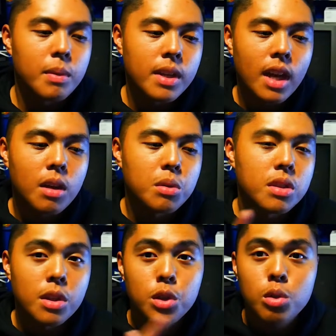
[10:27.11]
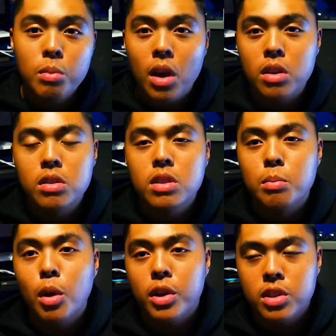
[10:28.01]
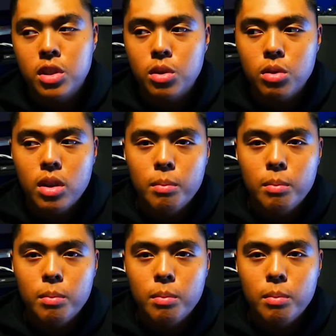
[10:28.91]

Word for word: but now the new model, the Mark II,